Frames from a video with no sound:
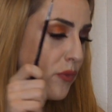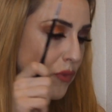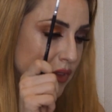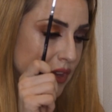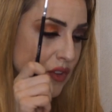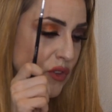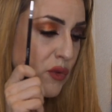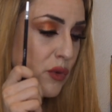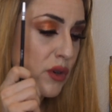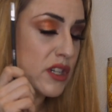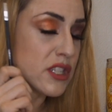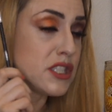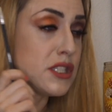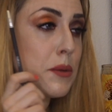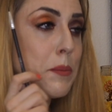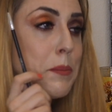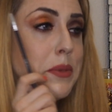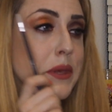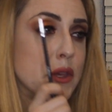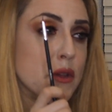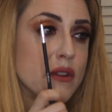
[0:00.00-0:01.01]
This works
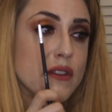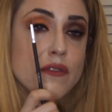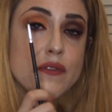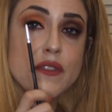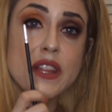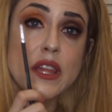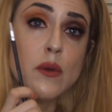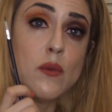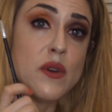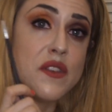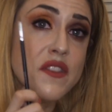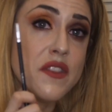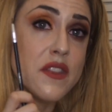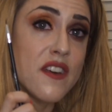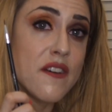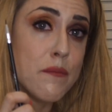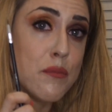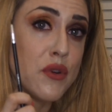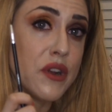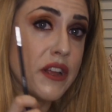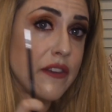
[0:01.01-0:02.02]
beautifully with
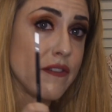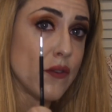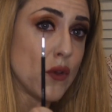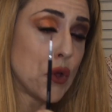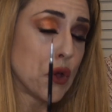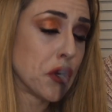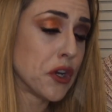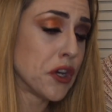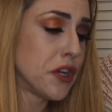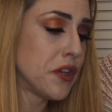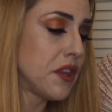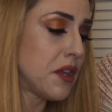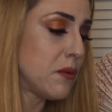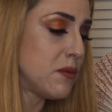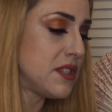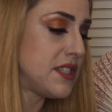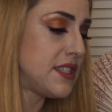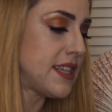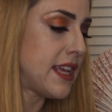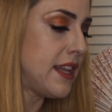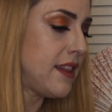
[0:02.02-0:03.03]
the Pretty Vulgar that
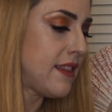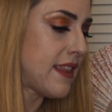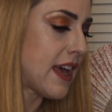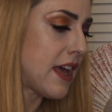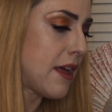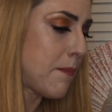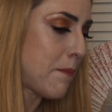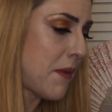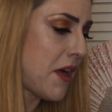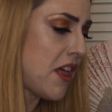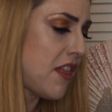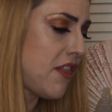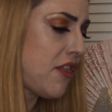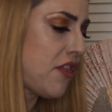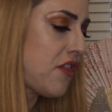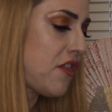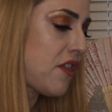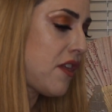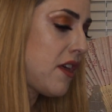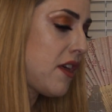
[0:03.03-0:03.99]
was sent that month,